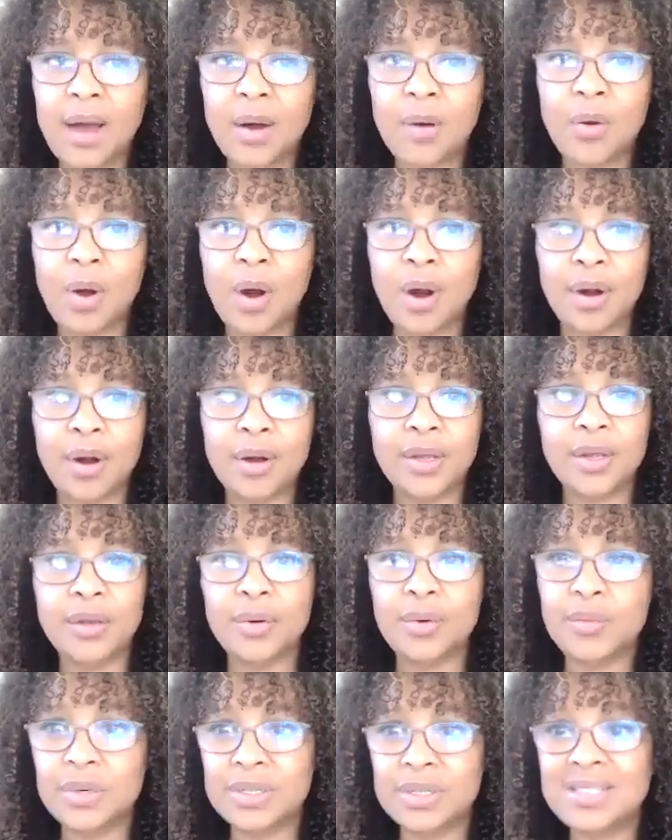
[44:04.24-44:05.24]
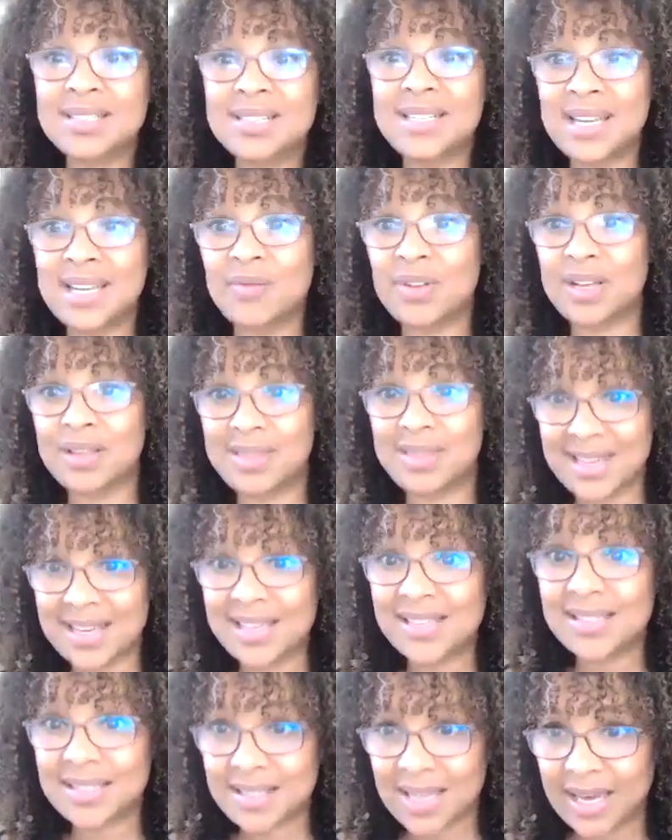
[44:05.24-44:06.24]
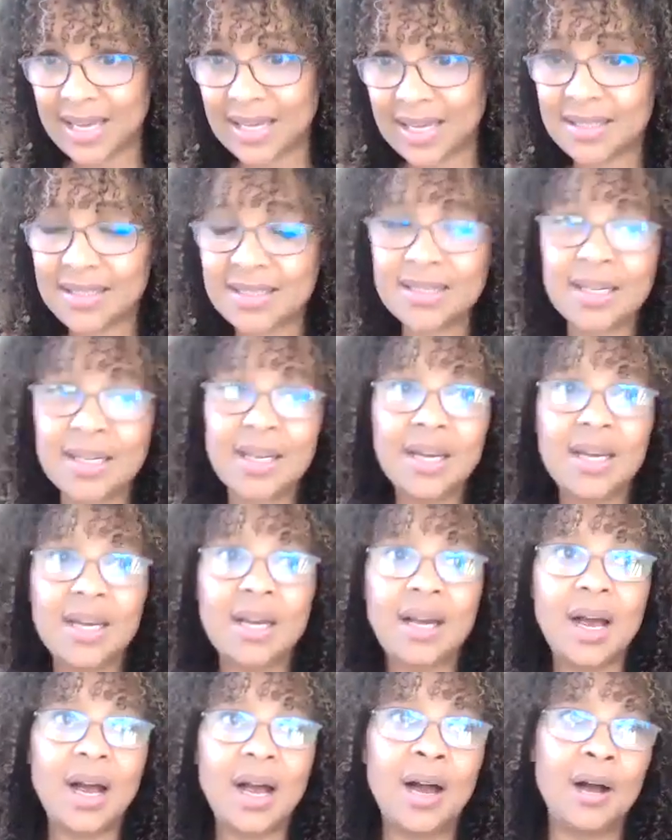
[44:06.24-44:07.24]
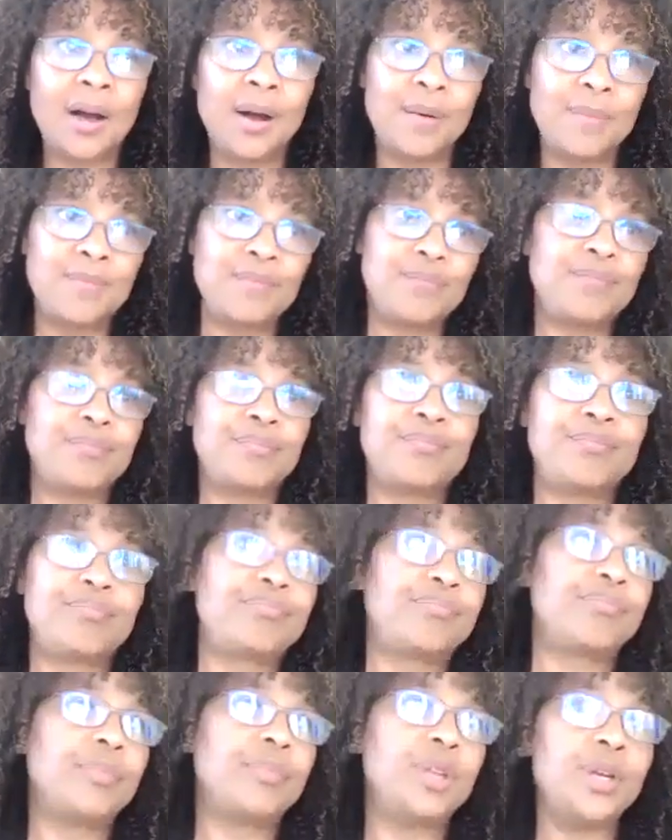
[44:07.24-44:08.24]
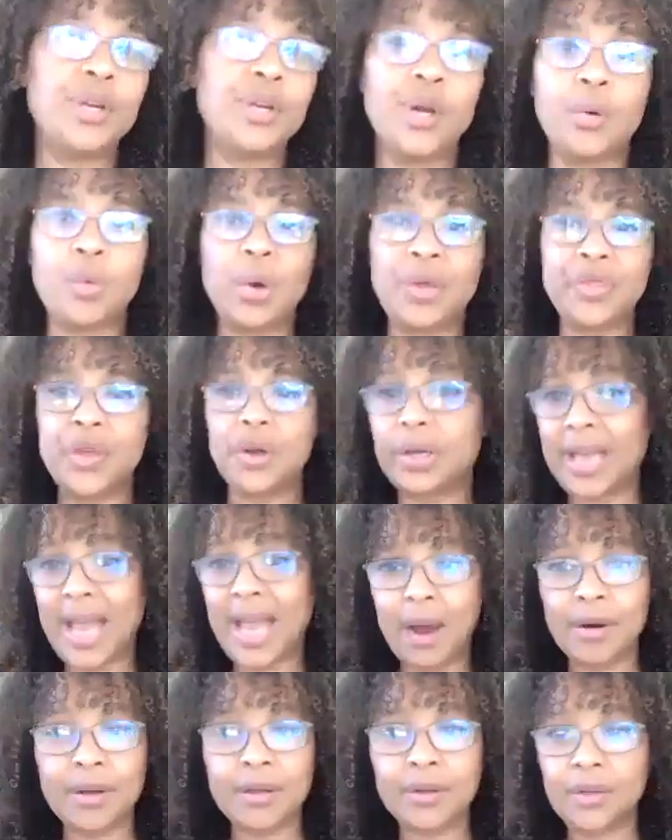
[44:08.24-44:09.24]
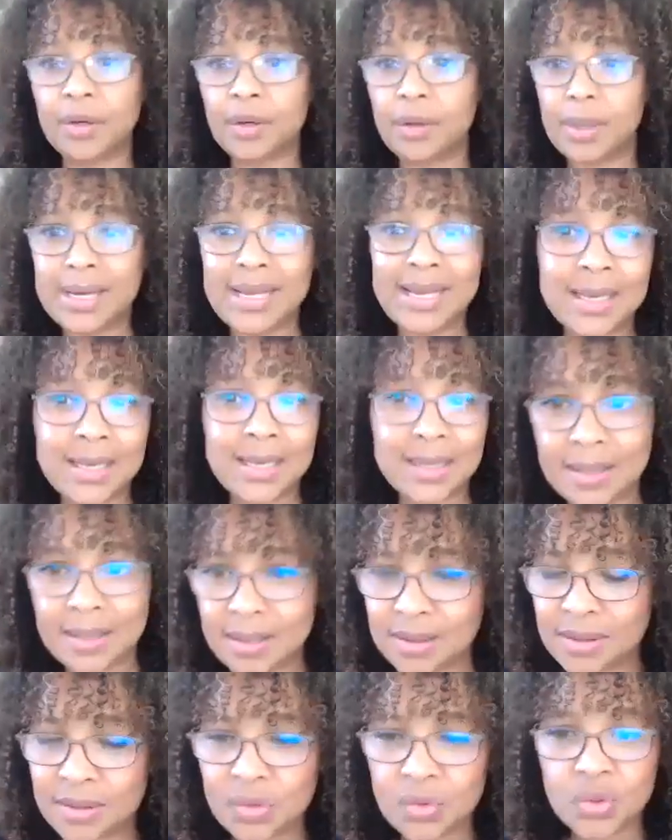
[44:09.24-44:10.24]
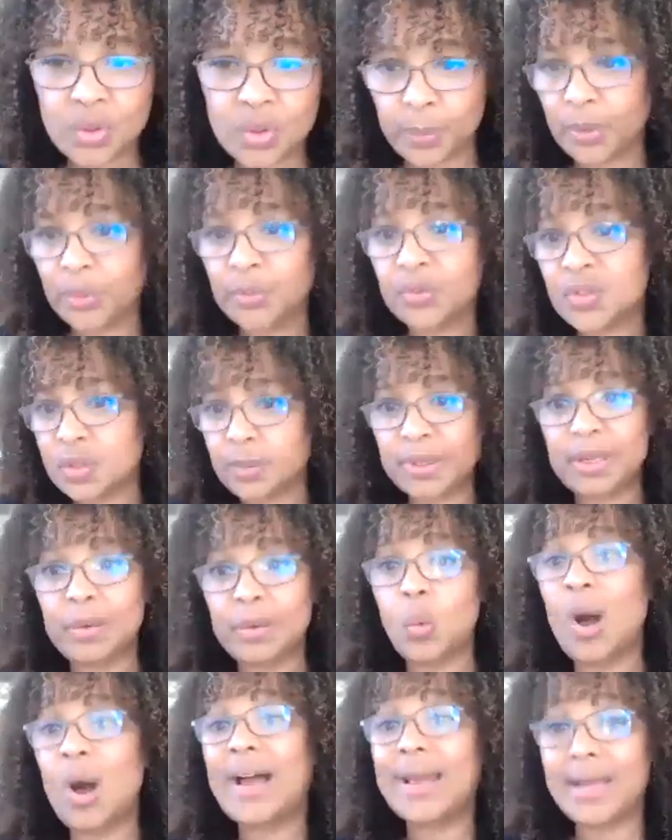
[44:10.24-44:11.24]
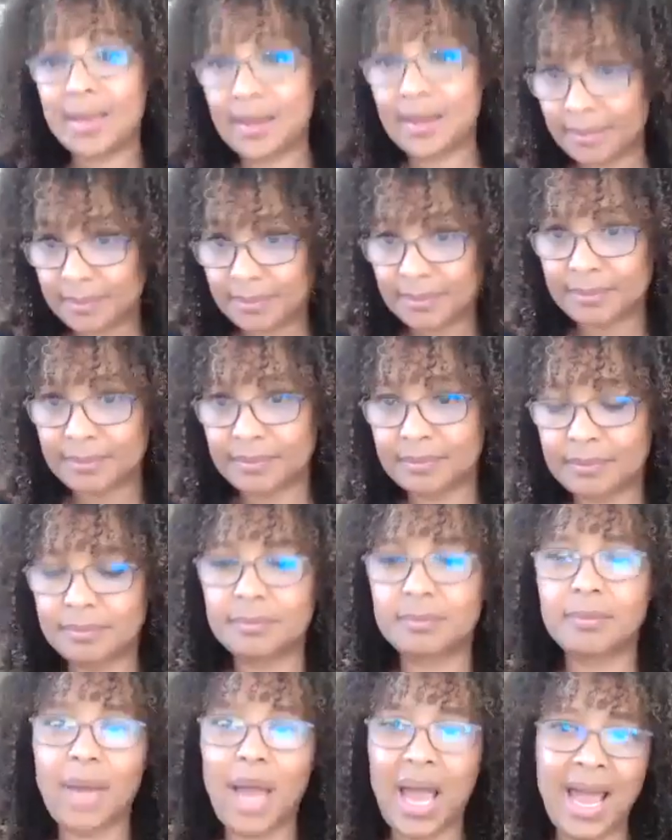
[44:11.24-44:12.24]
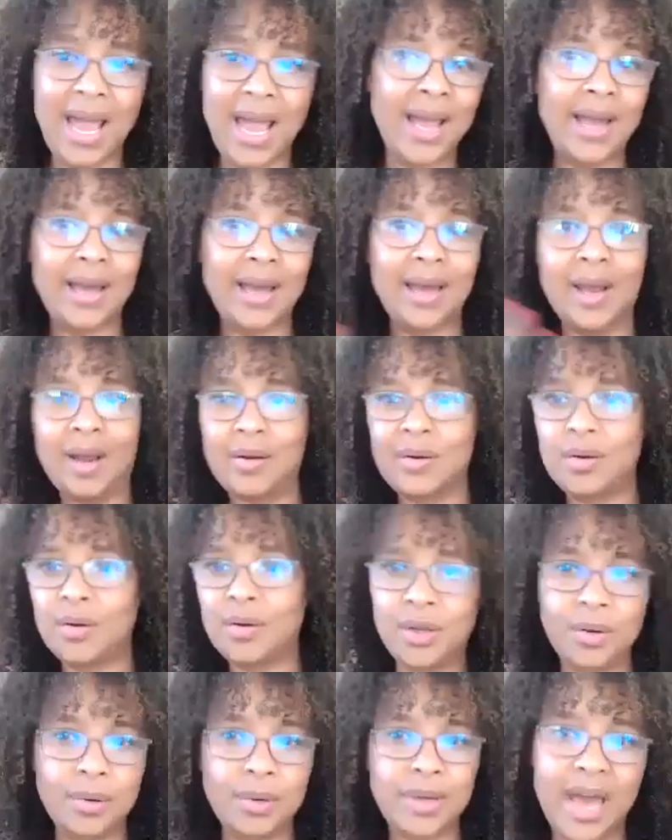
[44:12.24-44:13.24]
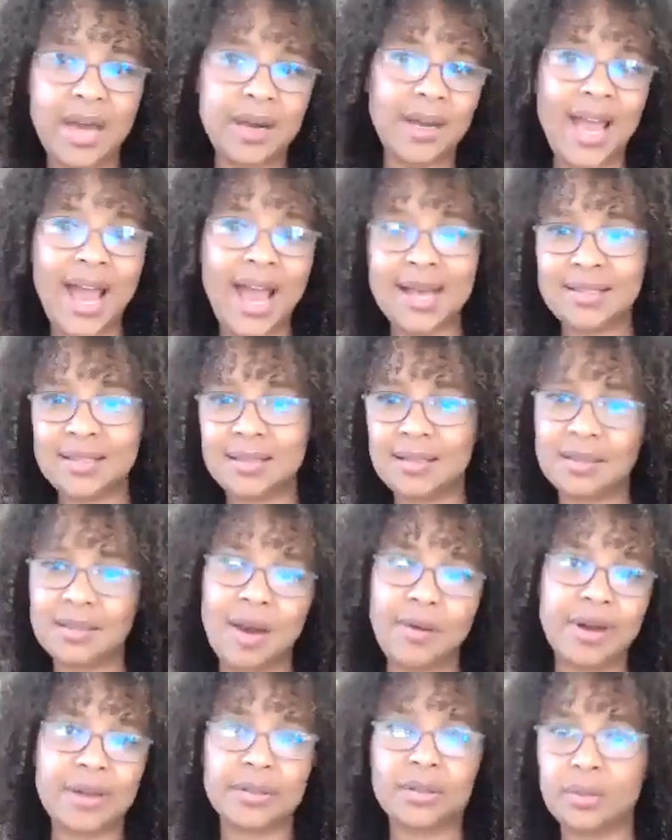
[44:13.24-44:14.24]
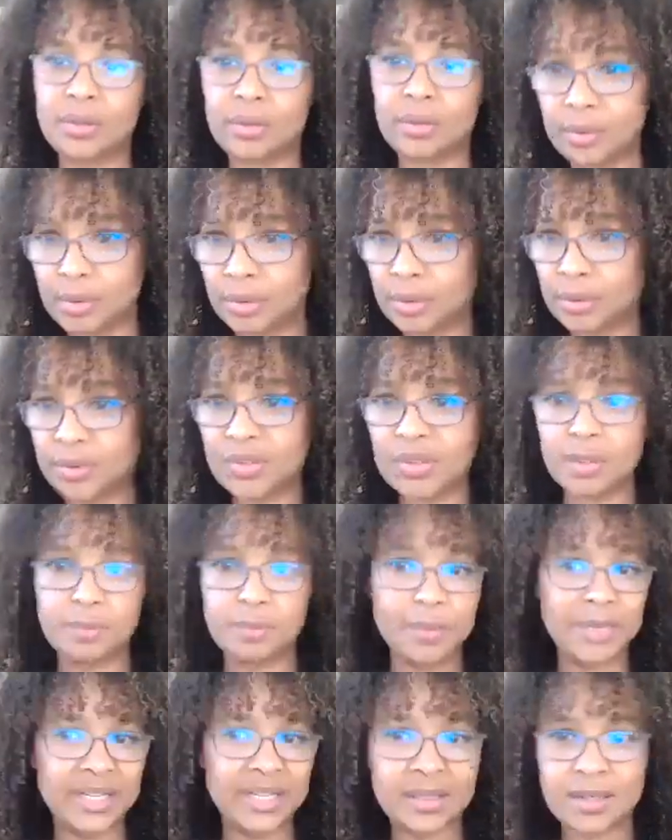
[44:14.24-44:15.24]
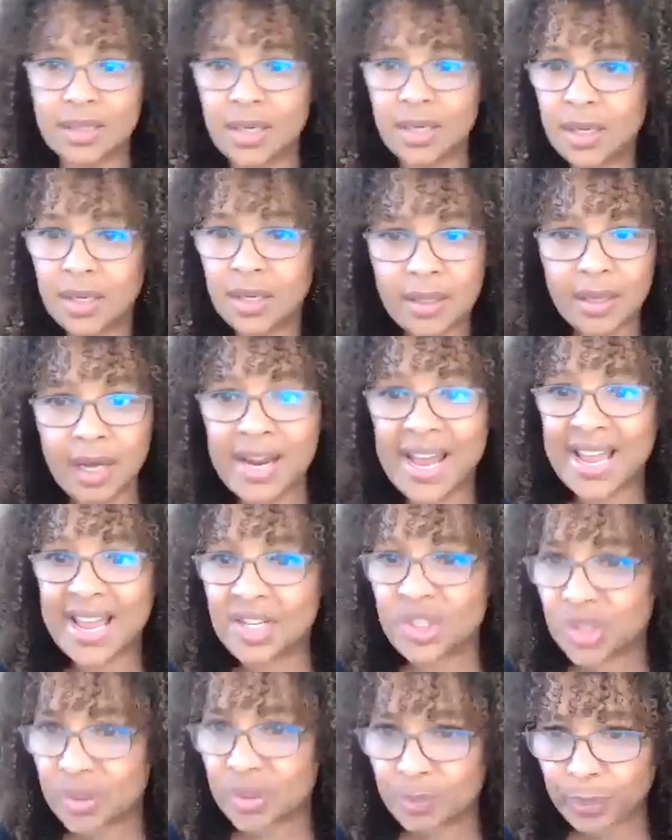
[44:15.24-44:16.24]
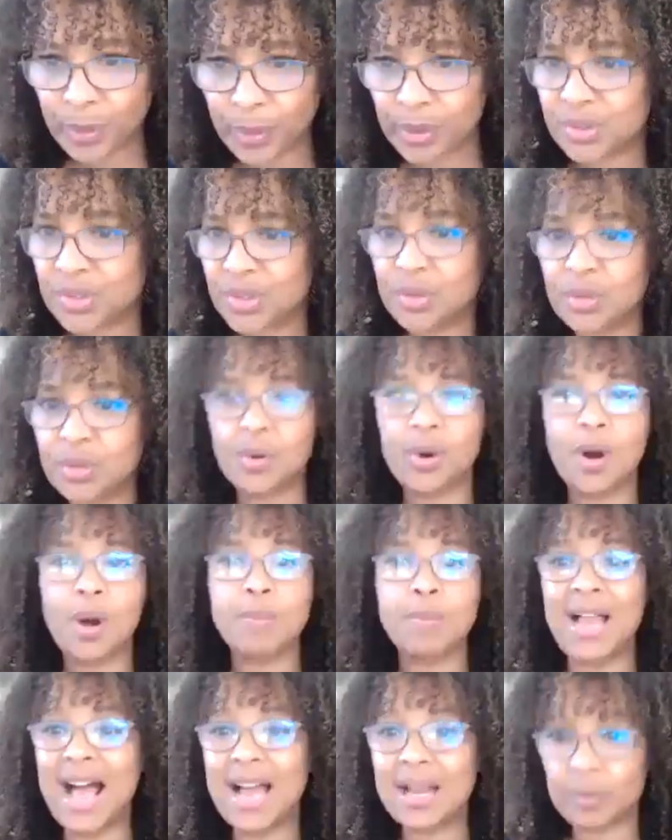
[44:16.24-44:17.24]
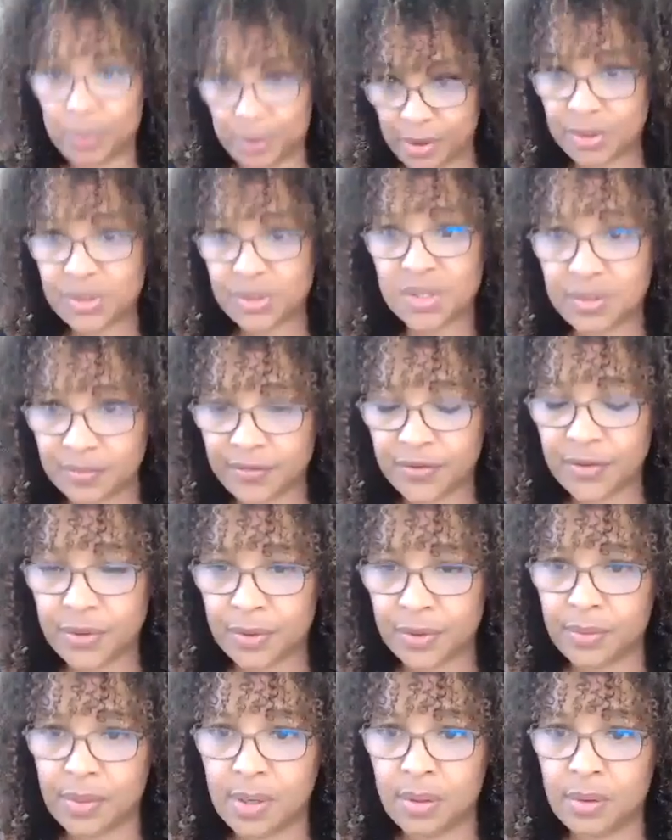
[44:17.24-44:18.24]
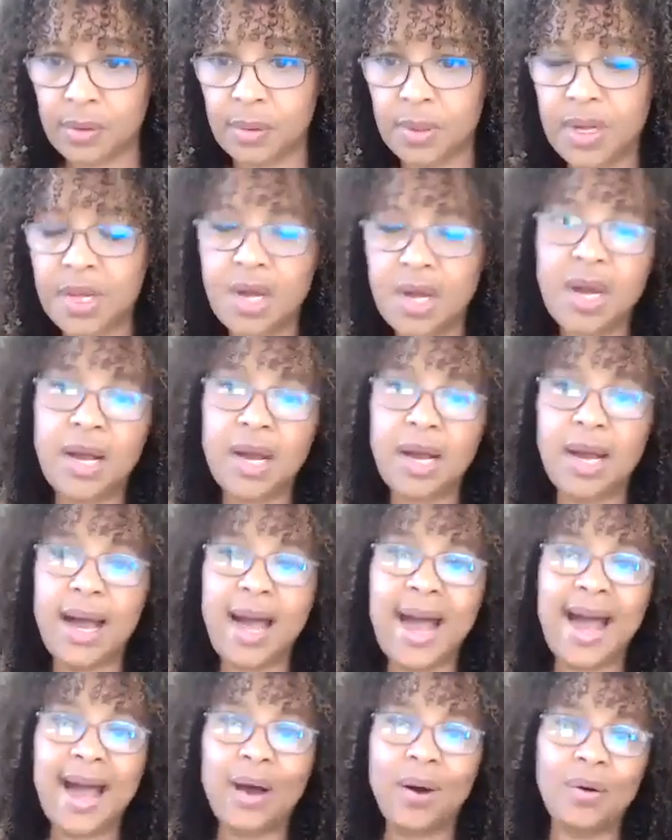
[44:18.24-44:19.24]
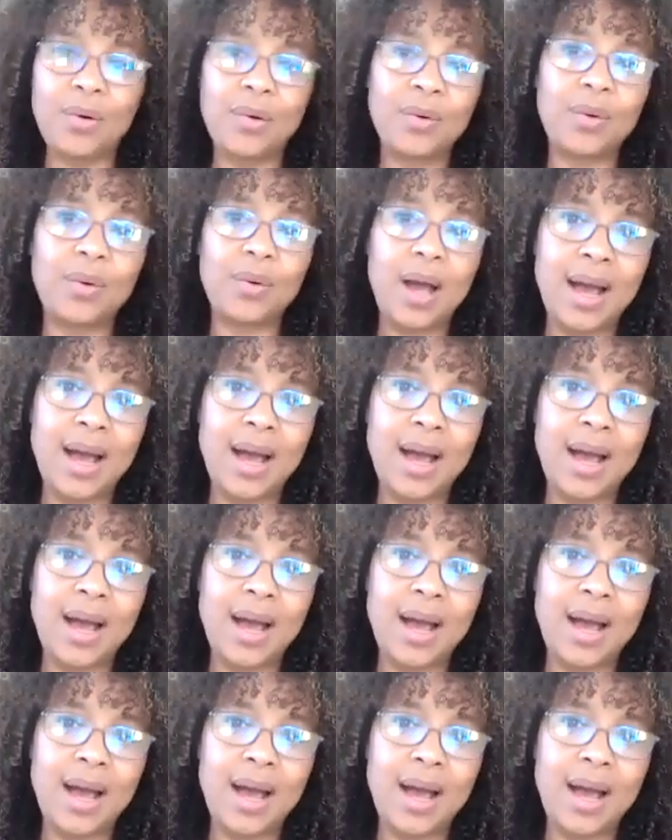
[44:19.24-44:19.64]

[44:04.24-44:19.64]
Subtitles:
are you receiving these days, when the character is supposed to be white and you get a casting director who submits an Asian person or a Black person for the role? How